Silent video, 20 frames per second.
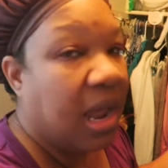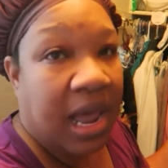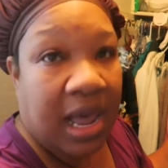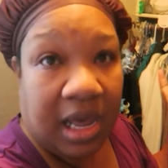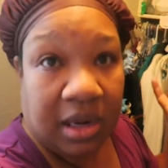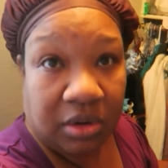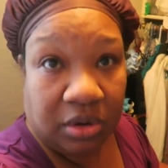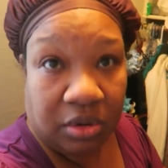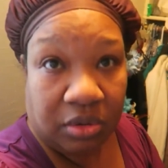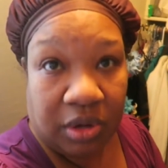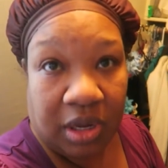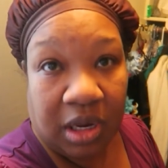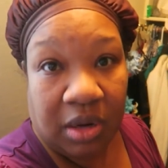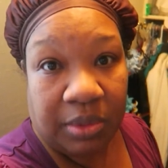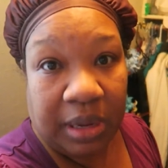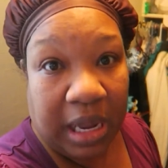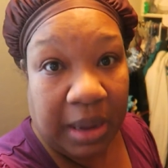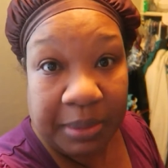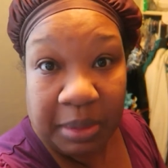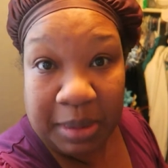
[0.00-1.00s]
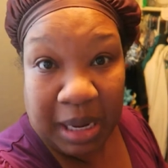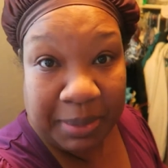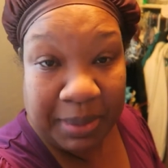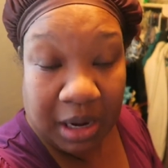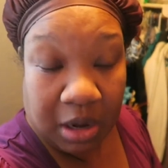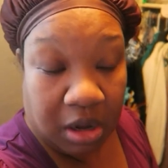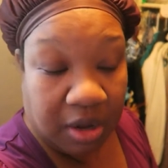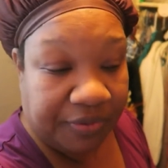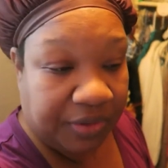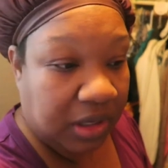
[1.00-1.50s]
I don't know. Anyway, I'm gonna make my
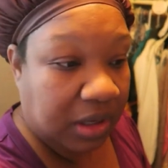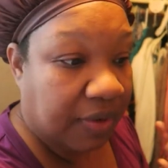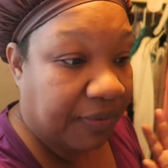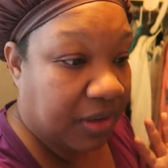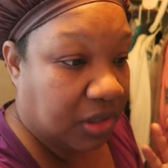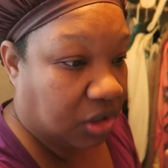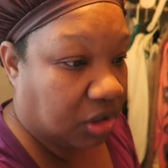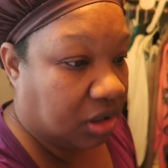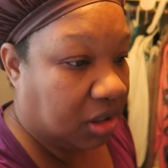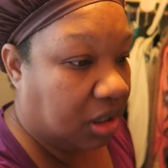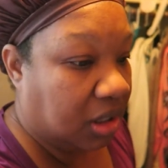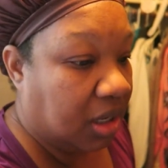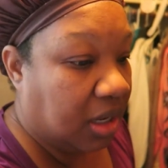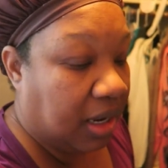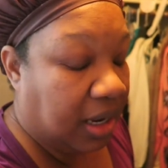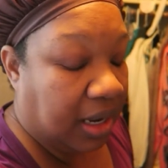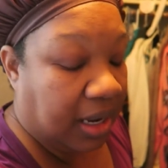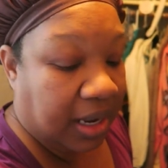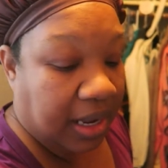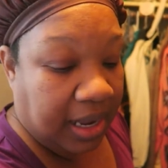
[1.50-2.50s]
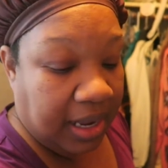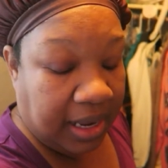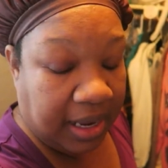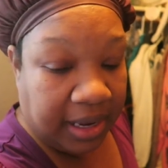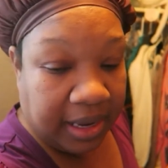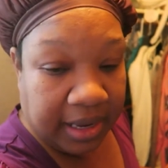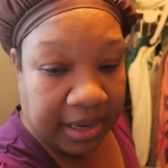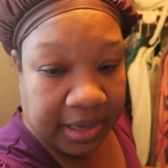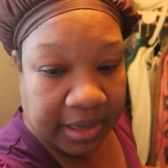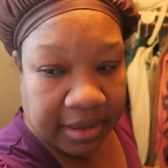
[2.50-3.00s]
coffee eventually,
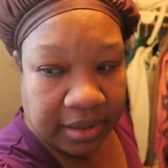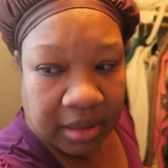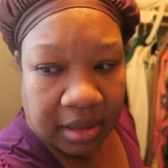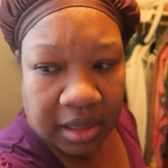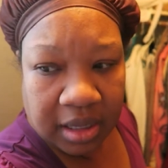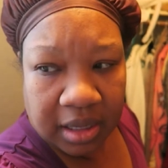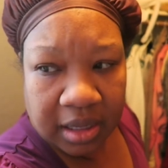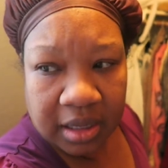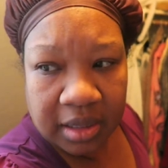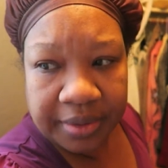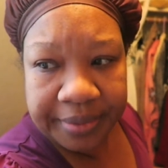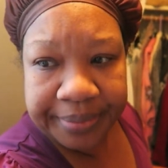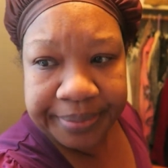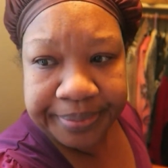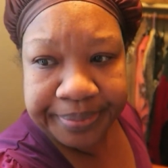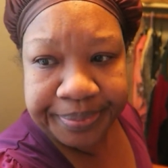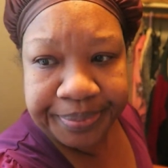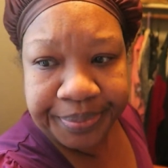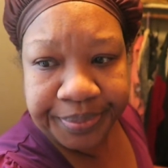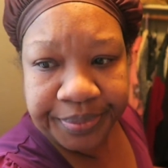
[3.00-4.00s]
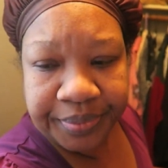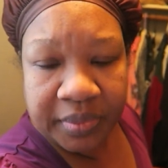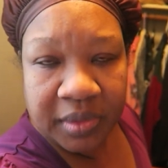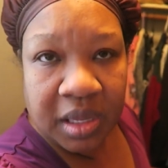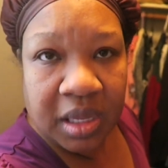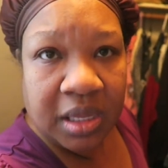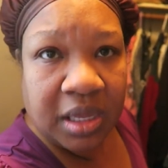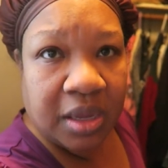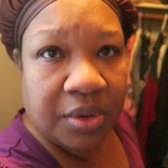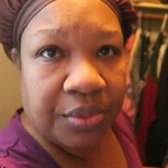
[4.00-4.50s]
and then
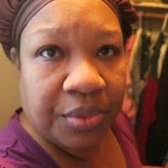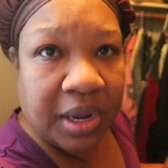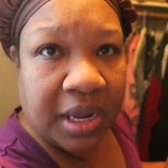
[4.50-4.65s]
get